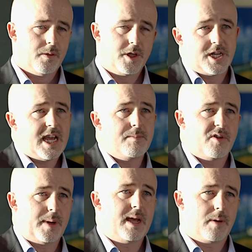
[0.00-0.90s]
the team
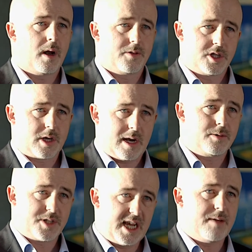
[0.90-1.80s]
of people, this
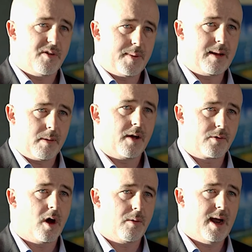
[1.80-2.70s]
close team of people I've
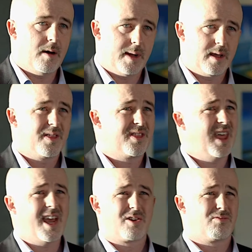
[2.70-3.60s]
got around me.
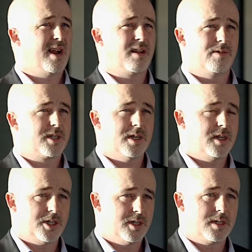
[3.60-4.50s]
They're great
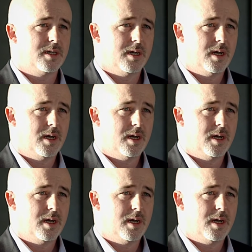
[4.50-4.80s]
researchers.